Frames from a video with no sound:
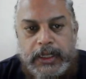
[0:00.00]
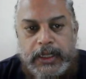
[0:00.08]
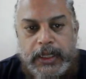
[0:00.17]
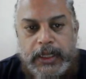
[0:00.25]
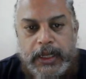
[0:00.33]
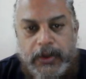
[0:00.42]

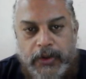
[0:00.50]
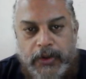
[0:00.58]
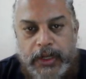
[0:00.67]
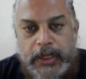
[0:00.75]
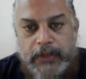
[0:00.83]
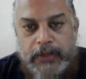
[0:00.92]
an
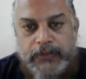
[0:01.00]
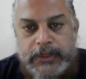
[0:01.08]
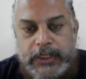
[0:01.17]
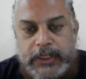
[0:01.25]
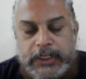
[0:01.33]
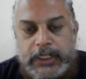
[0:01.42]
organ which
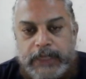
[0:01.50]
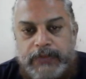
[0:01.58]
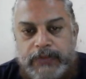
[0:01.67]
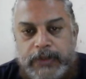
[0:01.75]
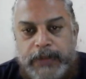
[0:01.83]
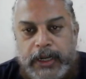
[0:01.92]
received
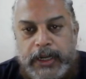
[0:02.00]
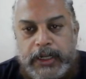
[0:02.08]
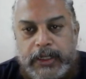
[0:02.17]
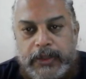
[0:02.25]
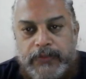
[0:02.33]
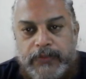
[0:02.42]
the blood
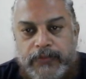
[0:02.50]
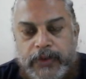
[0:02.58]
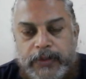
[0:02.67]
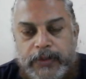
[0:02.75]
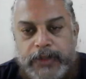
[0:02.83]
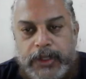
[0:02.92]

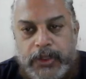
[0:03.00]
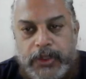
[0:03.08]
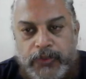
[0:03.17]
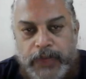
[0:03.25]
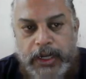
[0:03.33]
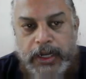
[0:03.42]
from
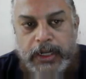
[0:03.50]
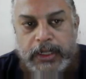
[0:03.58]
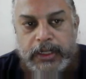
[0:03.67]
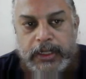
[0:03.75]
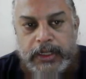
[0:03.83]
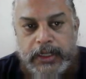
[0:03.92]
dual
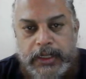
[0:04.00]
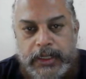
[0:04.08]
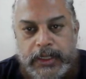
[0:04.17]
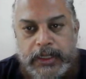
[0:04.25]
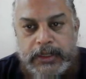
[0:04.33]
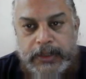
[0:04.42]

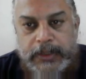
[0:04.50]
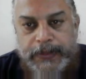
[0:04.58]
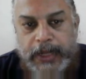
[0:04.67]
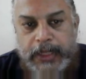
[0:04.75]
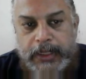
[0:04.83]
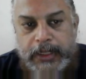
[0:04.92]

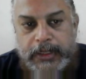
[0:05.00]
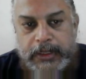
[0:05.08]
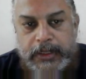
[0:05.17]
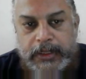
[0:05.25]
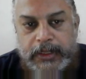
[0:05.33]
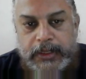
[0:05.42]
supply,
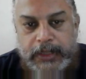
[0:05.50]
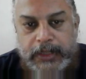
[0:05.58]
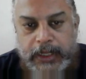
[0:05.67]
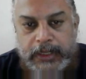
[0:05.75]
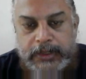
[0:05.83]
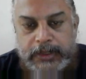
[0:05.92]

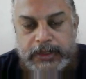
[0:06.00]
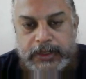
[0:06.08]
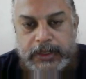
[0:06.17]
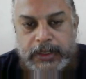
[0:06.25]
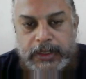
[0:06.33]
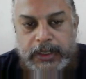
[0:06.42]
that is
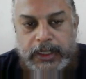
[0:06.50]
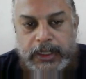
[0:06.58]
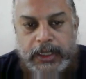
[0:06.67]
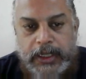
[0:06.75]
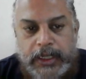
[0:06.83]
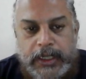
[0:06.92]

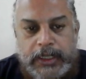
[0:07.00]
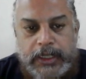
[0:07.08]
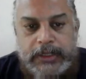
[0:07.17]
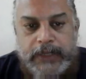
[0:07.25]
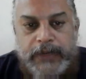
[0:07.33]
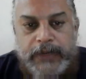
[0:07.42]

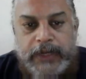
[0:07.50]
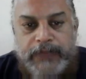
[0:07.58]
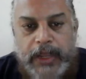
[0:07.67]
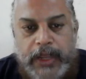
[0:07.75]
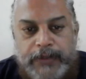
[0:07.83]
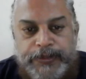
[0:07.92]

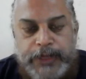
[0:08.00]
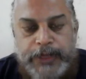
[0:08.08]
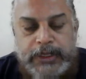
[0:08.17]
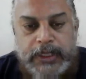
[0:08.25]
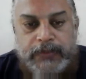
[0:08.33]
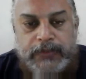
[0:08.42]
75%
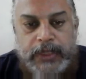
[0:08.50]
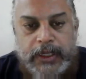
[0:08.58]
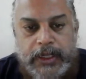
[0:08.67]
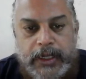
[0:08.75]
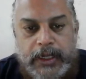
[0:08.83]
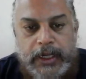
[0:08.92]
of
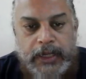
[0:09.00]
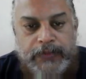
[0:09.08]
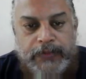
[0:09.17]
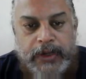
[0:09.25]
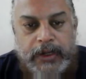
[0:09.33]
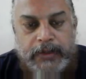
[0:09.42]
the
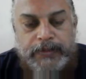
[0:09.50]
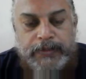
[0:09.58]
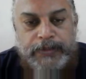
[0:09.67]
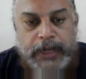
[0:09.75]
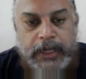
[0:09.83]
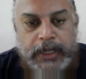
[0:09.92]
liver
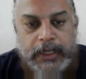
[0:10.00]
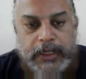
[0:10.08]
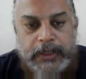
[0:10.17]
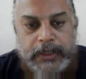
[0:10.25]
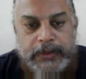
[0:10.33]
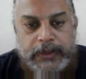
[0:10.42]
blood
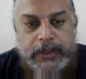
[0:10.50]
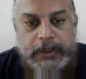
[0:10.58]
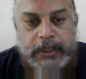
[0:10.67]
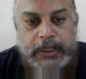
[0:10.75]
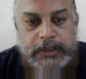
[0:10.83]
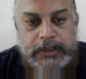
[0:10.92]

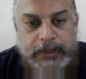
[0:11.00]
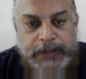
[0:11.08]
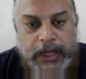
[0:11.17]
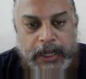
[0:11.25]
supply